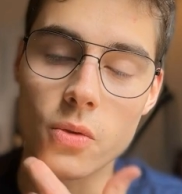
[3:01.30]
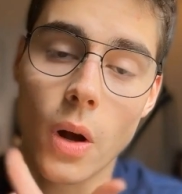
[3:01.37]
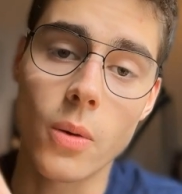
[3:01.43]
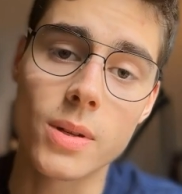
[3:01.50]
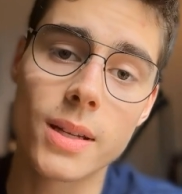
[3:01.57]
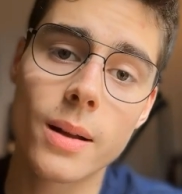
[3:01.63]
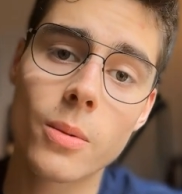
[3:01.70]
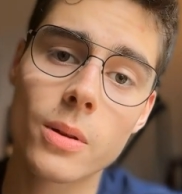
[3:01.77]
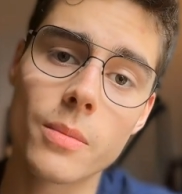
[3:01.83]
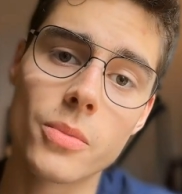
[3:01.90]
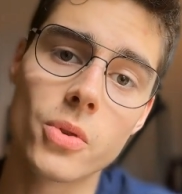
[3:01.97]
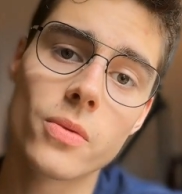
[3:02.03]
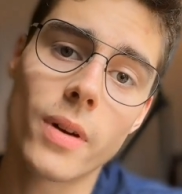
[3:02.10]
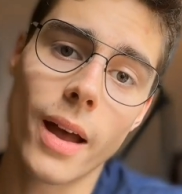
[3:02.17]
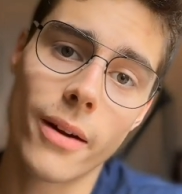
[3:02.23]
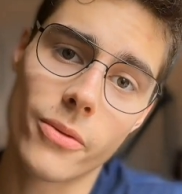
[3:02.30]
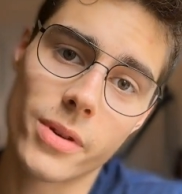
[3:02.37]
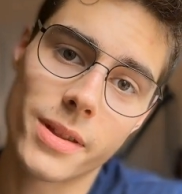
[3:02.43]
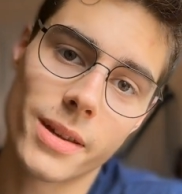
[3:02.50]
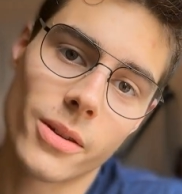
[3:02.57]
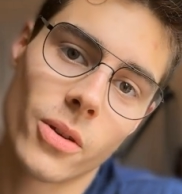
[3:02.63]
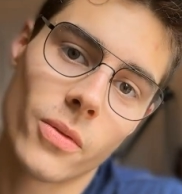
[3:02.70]
I was able to move
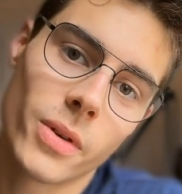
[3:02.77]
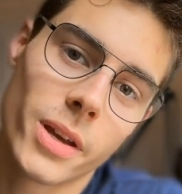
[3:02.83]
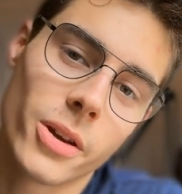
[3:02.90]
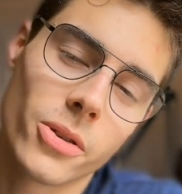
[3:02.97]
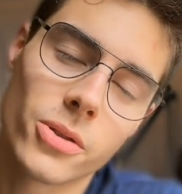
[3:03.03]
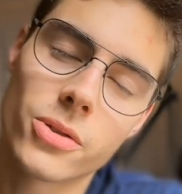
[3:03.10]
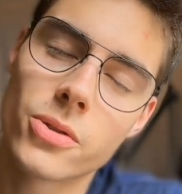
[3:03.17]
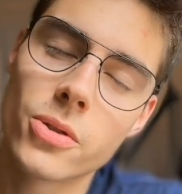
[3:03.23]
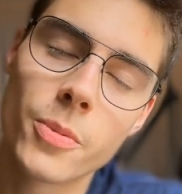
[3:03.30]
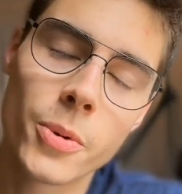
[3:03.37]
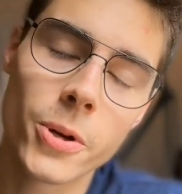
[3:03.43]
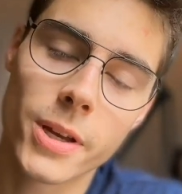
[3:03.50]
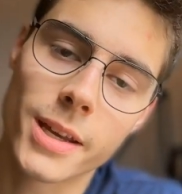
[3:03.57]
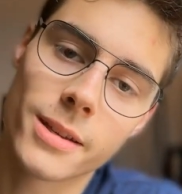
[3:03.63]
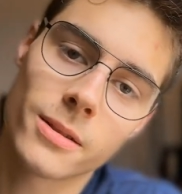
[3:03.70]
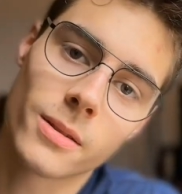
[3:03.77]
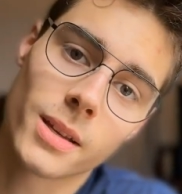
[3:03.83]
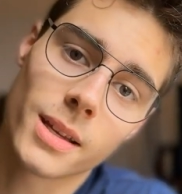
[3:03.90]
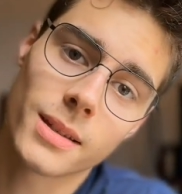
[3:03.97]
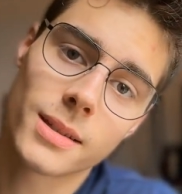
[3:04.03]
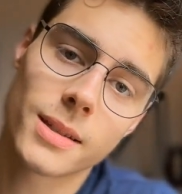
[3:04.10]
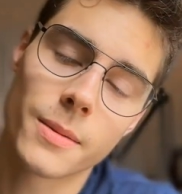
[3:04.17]
everything over here super easily
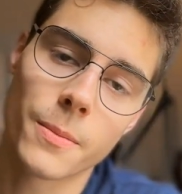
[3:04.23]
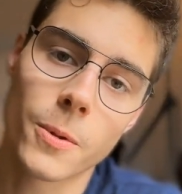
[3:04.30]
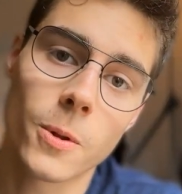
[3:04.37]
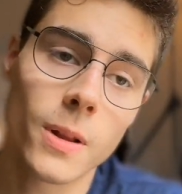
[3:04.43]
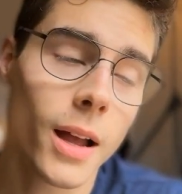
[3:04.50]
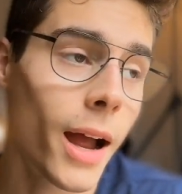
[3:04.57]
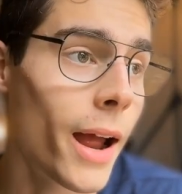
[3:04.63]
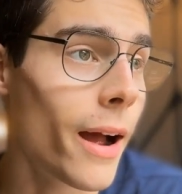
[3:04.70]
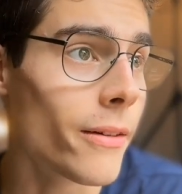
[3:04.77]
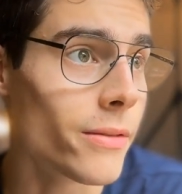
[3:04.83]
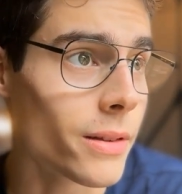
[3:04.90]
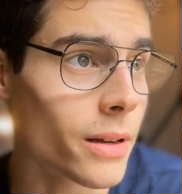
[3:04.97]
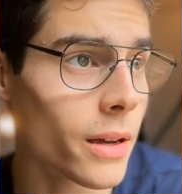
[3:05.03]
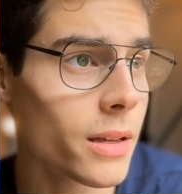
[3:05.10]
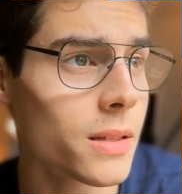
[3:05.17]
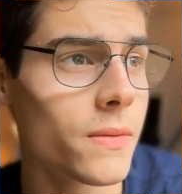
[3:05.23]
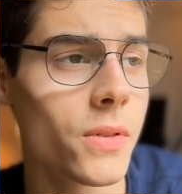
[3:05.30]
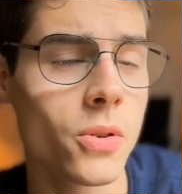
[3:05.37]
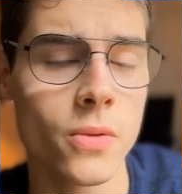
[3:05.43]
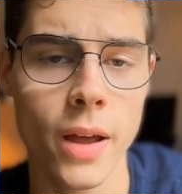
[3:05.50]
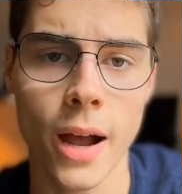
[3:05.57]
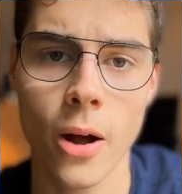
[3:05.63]
and simple. I have the nice view
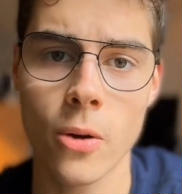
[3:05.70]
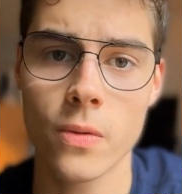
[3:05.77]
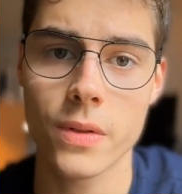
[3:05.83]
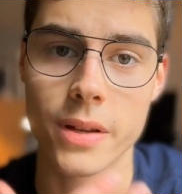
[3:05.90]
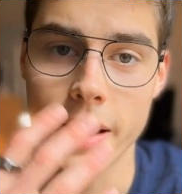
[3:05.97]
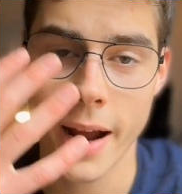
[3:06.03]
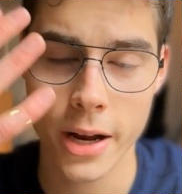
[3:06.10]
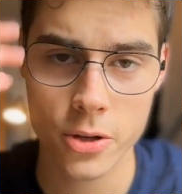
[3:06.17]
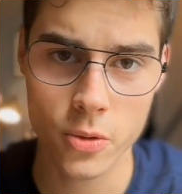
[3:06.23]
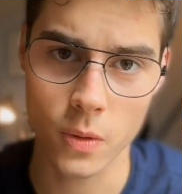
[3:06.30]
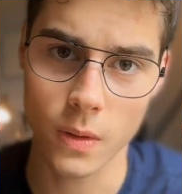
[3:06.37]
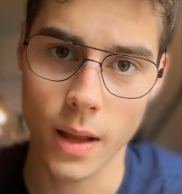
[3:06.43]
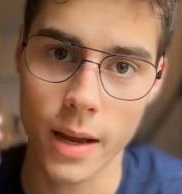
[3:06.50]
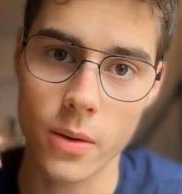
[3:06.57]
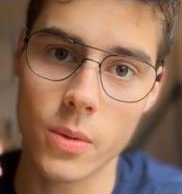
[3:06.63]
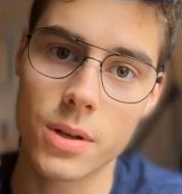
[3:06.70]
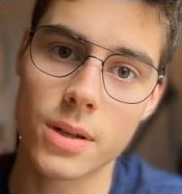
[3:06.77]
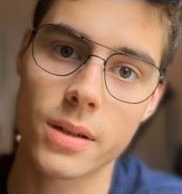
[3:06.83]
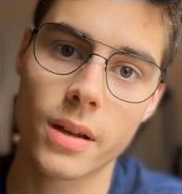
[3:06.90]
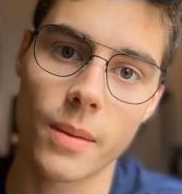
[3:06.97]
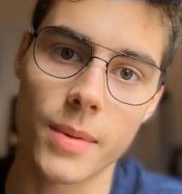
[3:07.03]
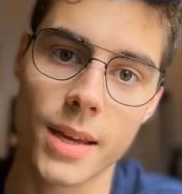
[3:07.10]
now, the natural light which is
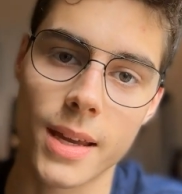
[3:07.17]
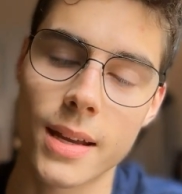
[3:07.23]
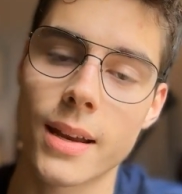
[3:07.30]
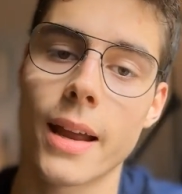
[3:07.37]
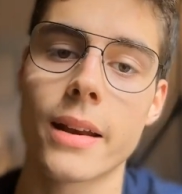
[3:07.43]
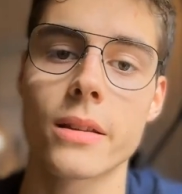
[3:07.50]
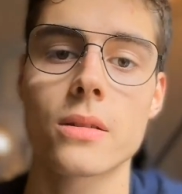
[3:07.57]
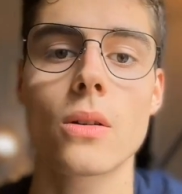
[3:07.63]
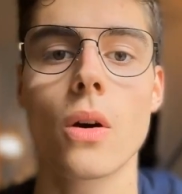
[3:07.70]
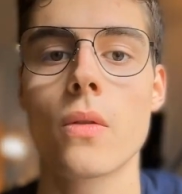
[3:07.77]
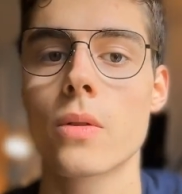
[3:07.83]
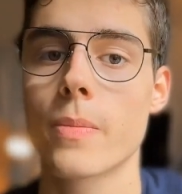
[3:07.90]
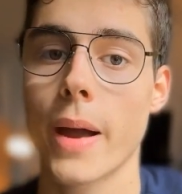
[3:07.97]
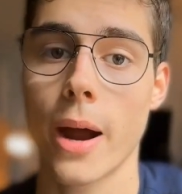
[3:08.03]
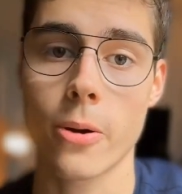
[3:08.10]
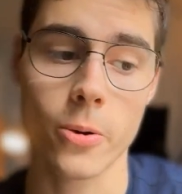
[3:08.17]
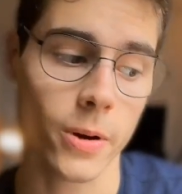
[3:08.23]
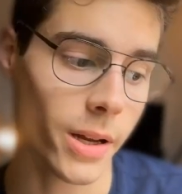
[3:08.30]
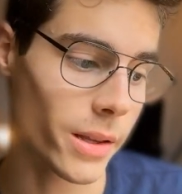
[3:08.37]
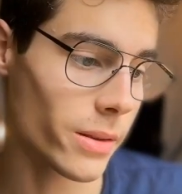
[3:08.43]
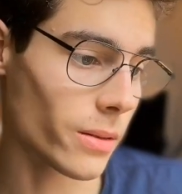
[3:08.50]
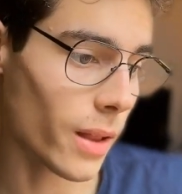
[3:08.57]
coming in, and it's
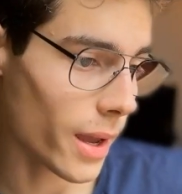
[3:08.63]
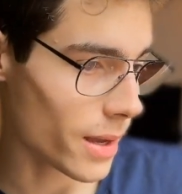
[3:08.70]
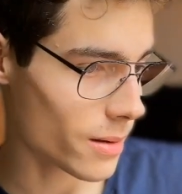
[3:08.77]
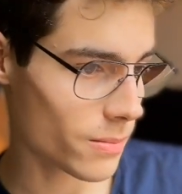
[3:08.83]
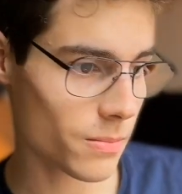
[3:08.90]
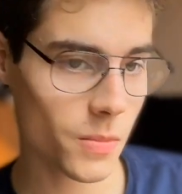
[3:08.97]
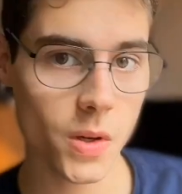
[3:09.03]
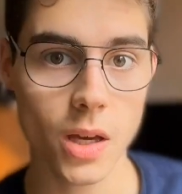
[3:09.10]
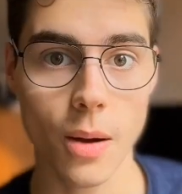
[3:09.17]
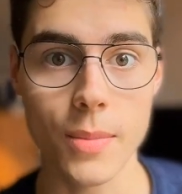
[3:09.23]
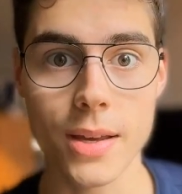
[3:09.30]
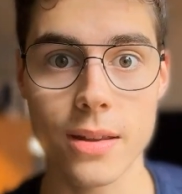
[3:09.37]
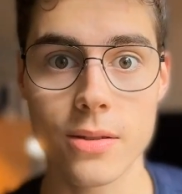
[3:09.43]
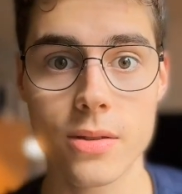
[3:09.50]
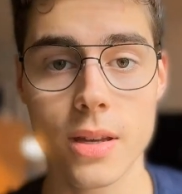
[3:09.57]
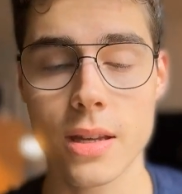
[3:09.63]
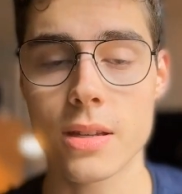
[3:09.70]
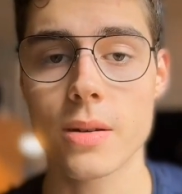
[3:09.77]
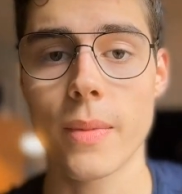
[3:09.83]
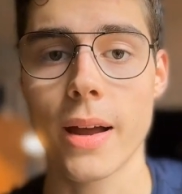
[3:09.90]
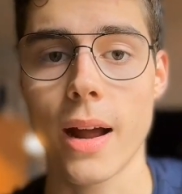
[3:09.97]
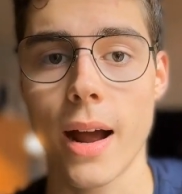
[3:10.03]
overpowering the light coming into
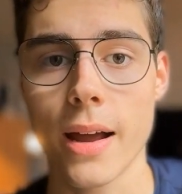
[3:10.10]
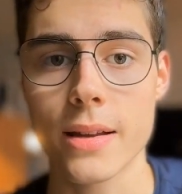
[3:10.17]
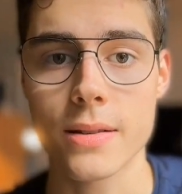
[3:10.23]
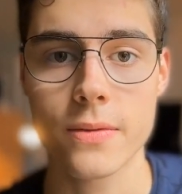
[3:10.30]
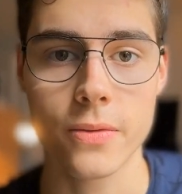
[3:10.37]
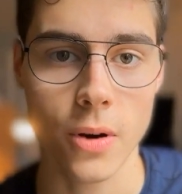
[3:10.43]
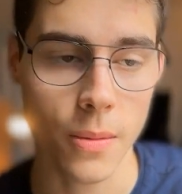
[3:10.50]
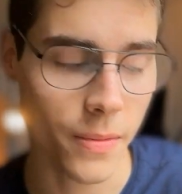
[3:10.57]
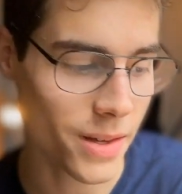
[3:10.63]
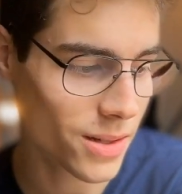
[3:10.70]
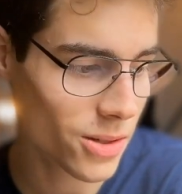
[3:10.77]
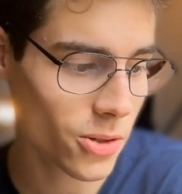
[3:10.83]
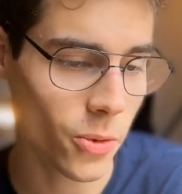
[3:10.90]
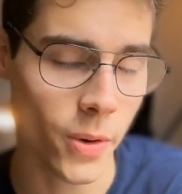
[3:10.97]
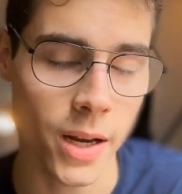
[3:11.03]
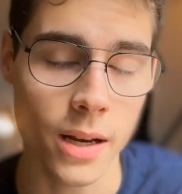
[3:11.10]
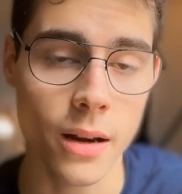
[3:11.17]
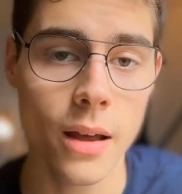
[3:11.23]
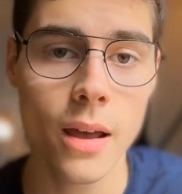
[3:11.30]
my eyes from this screen.